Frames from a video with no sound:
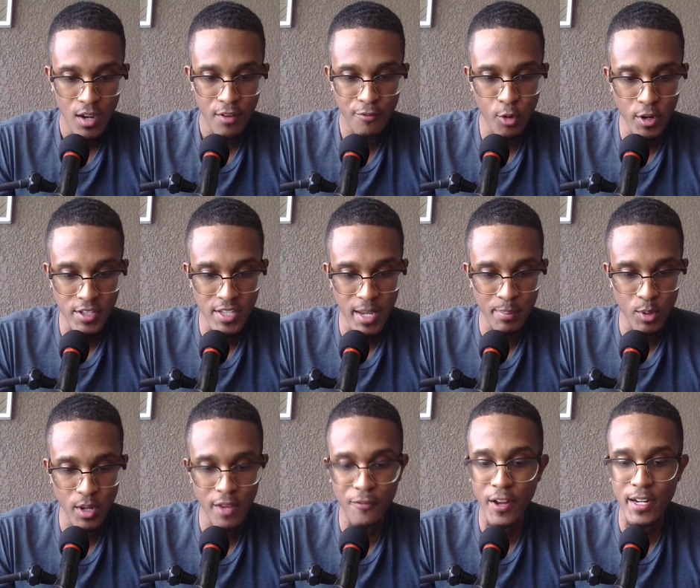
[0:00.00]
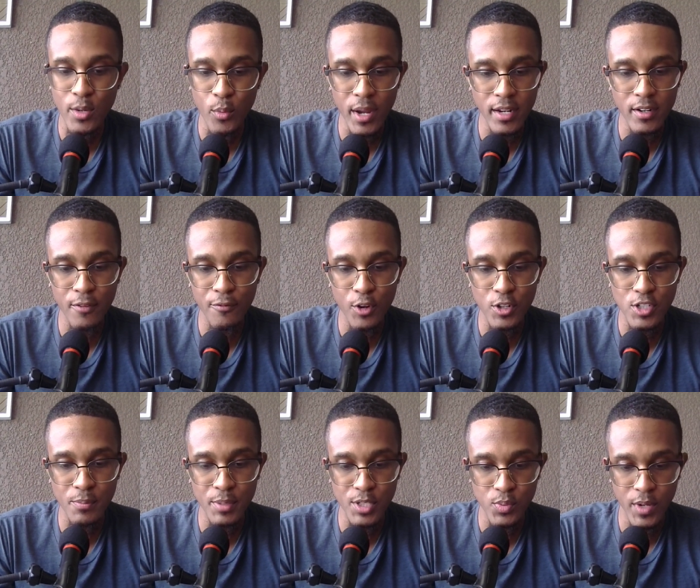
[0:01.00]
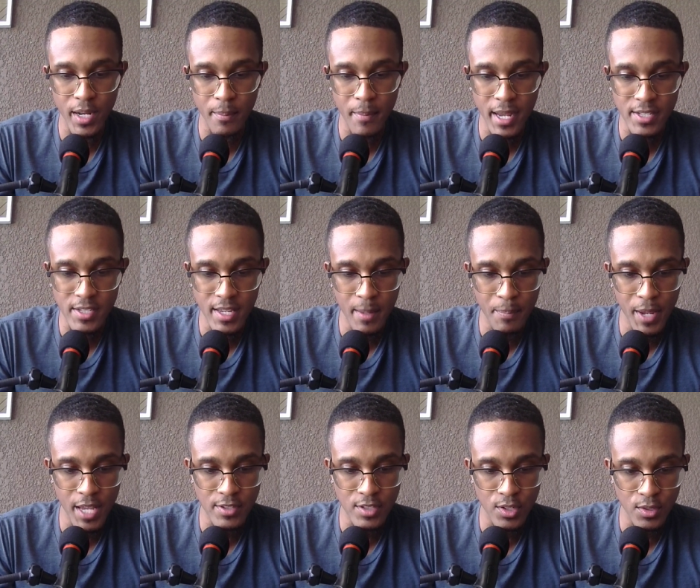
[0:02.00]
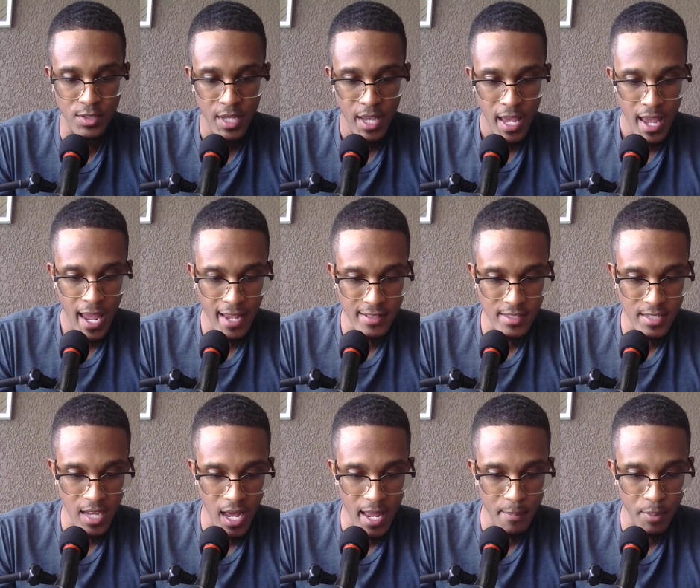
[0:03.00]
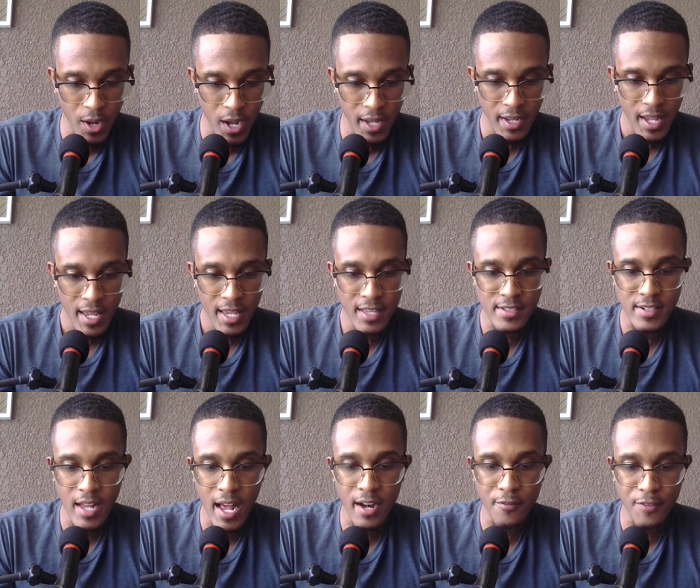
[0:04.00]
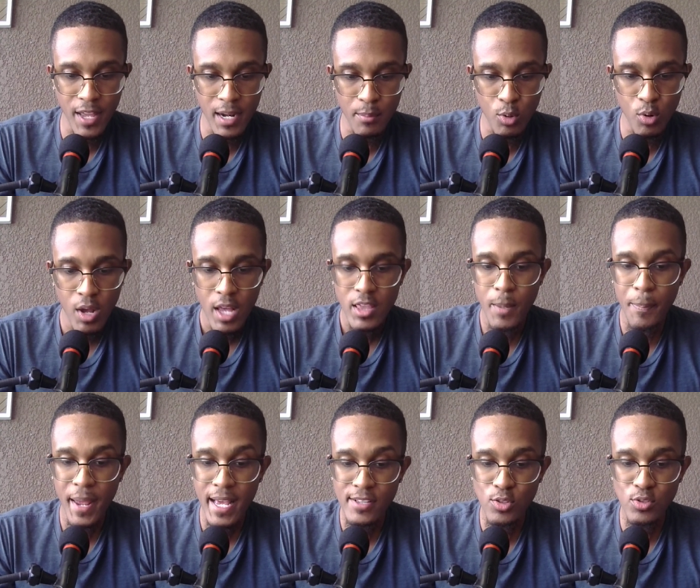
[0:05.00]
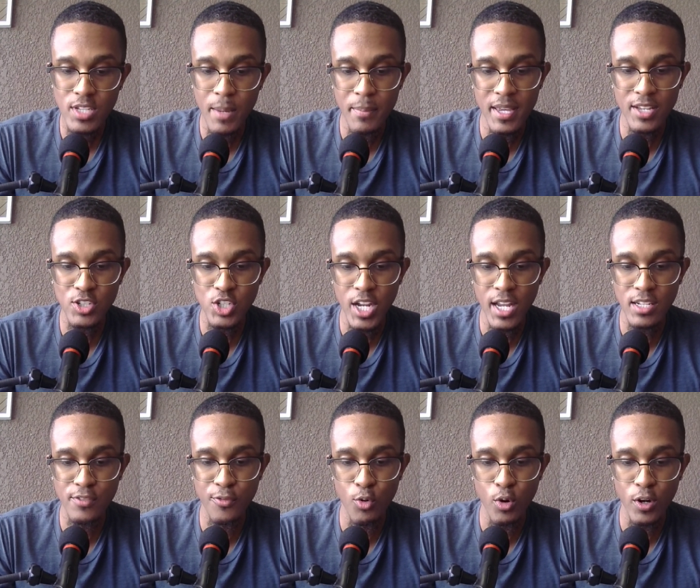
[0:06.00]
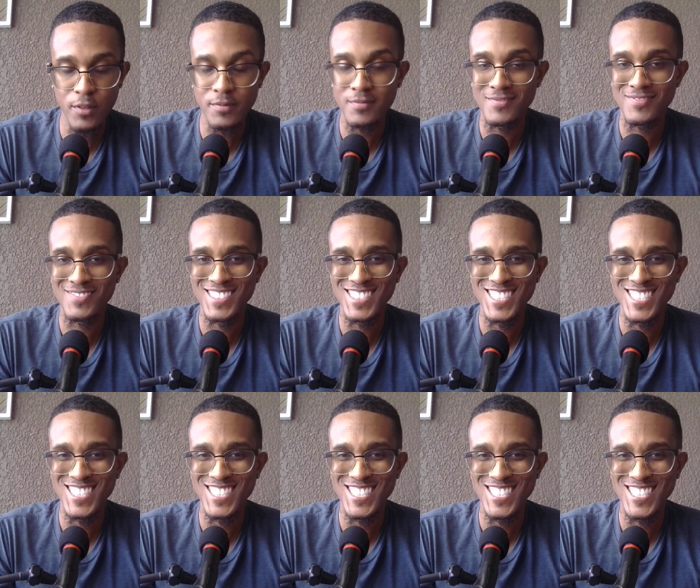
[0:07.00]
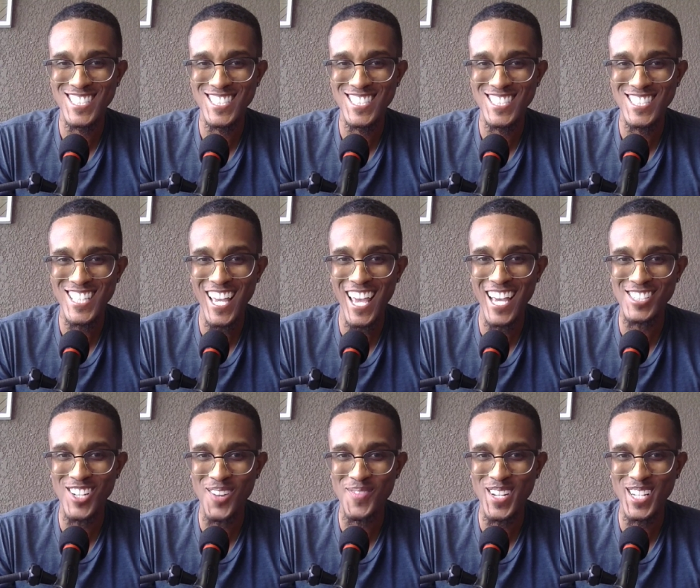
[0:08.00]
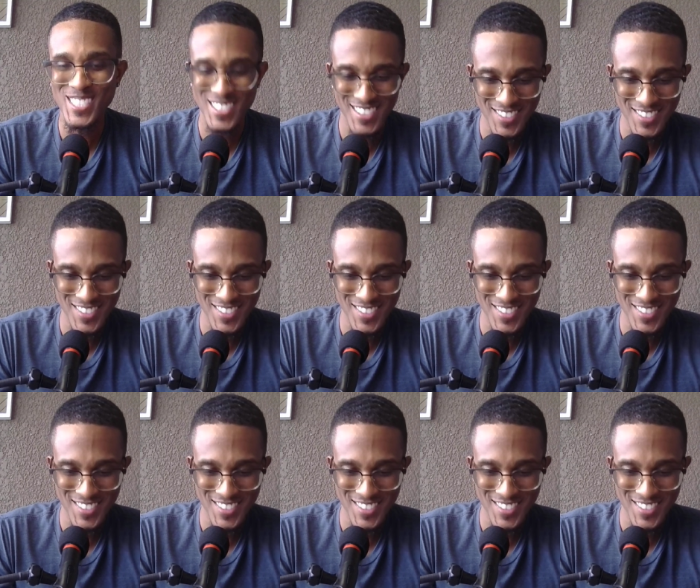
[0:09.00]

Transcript: For example, if a direct conversion between Mexican pesos and Thai baht is not available, the pesos can be exchanged for XRP